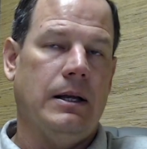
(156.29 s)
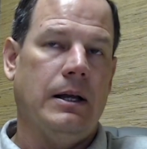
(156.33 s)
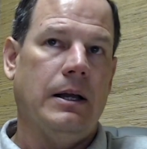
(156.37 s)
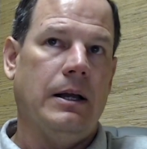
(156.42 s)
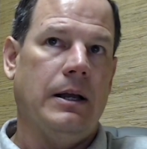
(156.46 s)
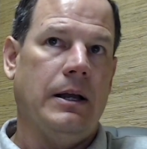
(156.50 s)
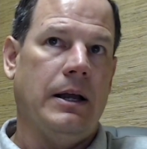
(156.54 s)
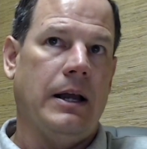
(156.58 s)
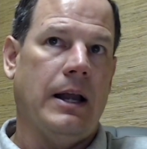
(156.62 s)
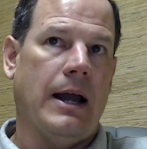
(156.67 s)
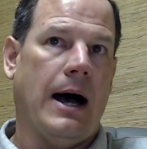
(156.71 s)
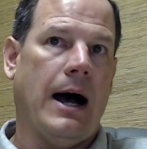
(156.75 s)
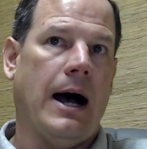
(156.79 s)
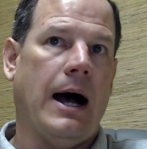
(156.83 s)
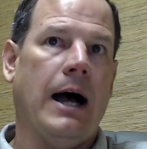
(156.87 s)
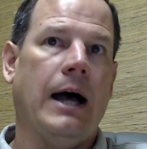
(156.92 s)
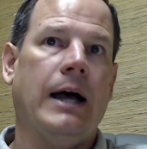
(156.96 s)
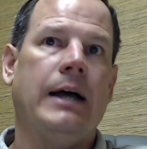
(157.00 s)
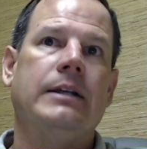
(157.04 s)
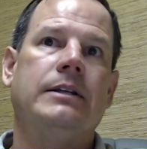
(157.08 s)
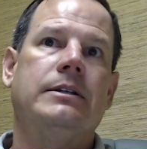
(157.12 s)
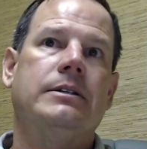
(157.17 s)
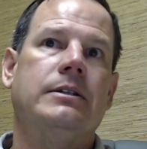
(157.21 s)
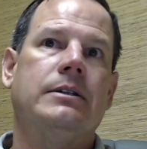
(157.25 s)

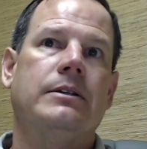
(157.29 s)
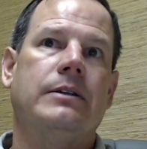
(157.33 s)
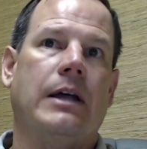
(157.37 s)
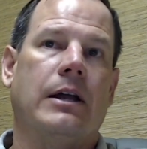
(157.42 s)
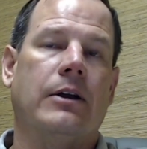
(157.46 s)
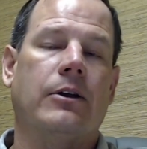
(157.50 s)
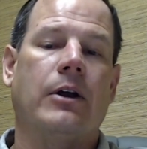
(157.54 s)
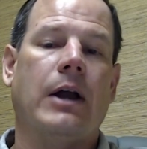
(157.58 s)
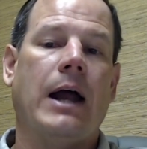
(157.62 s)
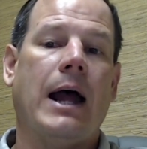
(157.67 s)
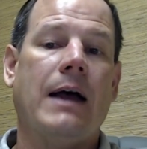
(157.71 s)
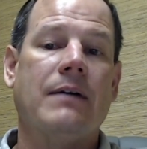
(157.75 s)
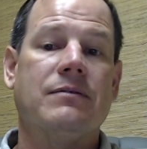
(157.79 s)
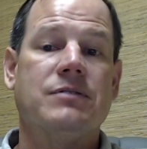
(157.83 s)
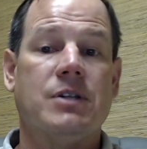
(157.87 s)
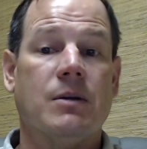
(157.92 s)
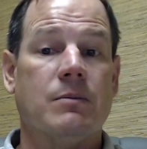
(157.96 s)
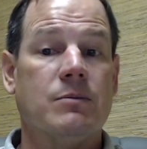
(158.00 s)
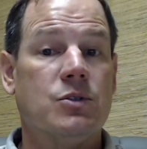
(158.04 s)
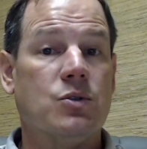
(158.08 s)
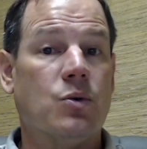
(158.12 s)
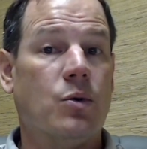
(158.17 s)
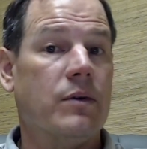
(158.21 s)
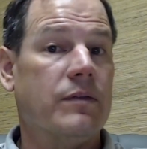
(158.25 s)
not that are going to have
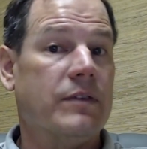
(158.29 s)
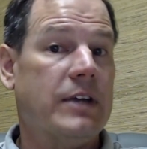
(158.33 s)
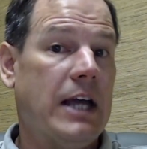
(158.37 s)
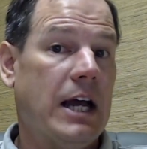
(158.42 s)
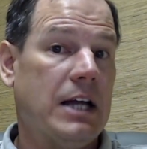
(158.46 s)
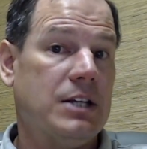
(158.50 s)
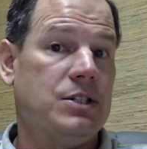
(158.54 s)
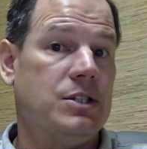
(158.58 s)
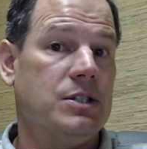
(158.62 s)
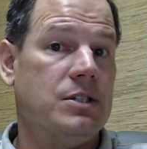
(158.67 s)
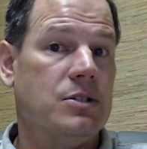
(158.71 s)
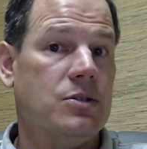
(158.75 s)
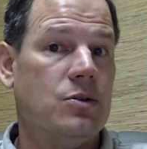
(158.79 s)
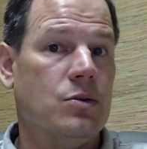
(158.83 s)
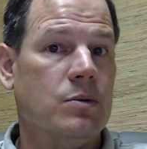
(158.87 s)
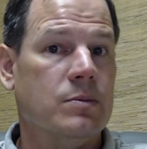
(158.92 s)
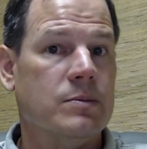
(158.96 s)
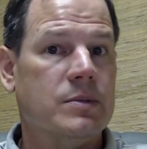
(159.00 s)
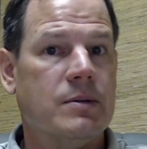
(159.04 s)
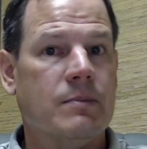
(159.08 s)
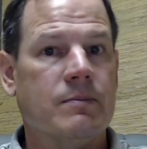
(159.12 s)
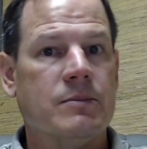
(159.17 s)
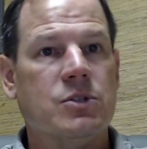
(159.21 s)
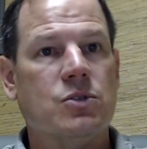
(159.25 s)
some sort of catches to
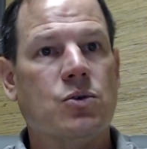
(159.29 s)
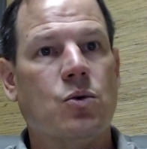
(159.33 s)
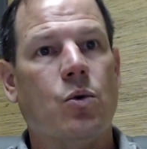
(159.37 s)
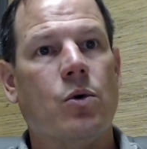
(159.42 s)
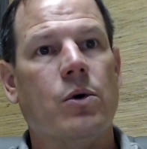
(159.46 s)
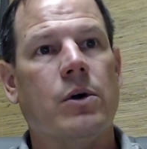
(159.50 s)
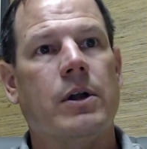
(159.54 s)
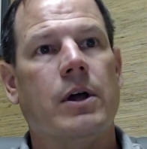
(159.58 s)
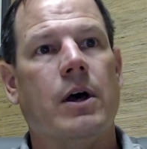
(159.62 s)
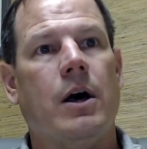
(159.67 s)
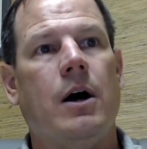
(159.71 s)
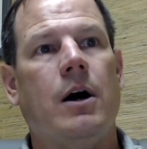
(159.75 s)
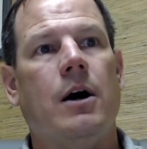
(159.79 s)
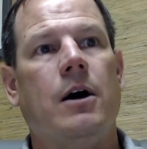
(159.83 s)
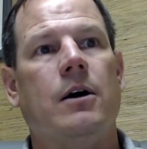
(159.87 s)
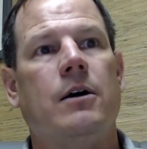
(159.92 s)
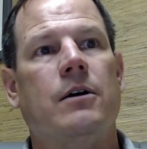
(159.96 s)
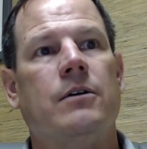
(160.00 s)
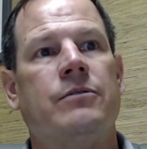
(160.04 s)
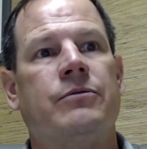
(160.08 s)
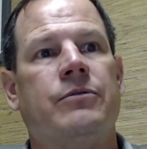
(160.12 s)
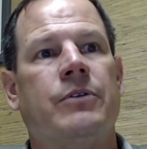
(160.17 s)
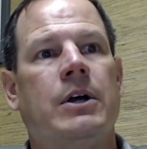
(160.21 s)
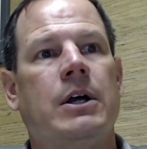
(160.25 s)
them, some sort
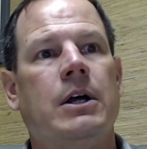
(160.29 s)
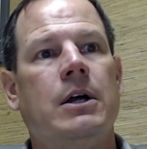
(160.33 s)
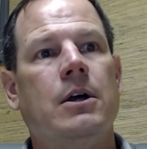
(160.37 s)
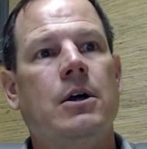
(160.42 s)
of